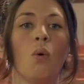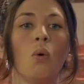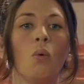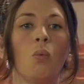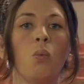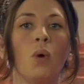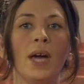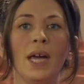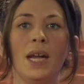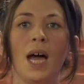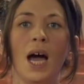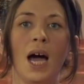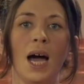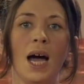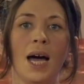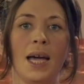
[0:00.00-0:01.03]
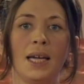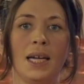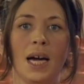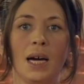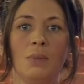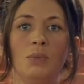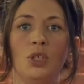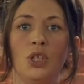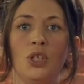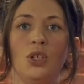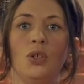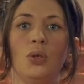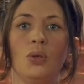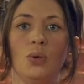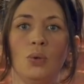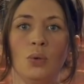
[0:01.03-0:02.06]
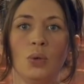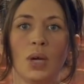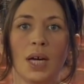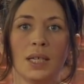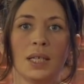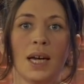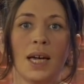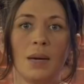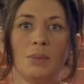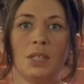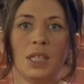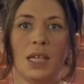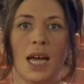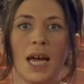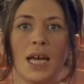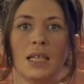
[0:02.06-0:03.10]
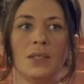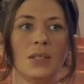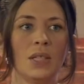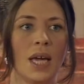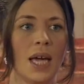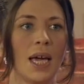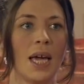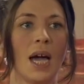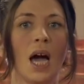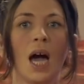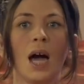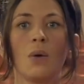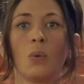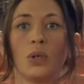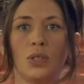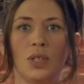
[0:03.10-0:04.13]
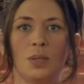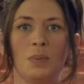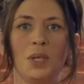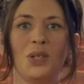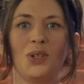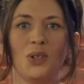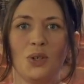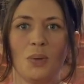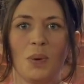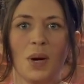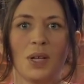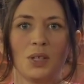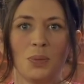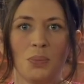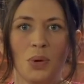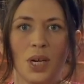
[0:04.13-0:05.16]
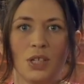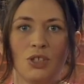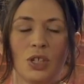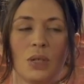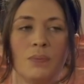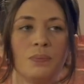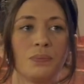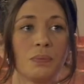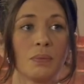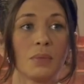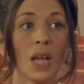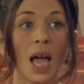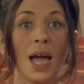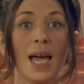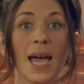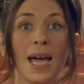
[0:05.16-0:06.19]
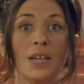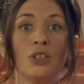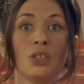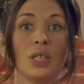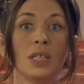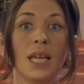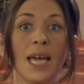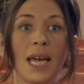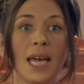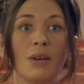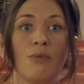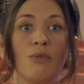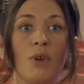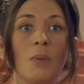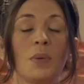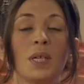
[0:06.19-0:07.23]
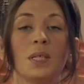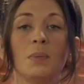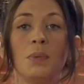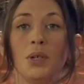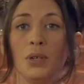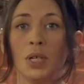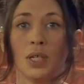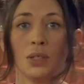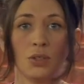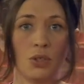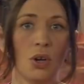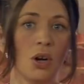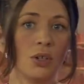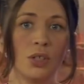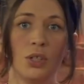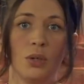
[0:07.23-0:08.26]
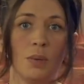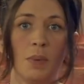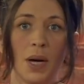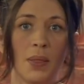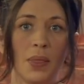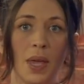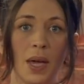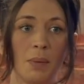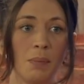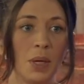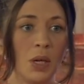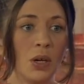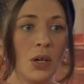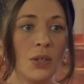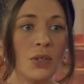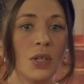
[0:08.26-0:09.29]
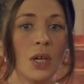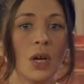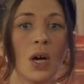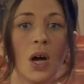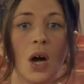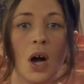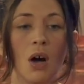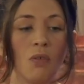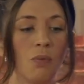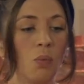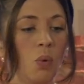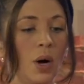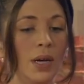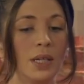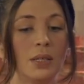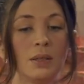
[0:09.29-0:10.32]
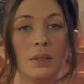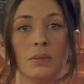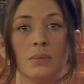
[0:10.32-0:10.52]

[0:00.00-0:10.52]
when I come to you as I am today and say, I want to speak to you about depression, I actually can from experience talk to you about that because of what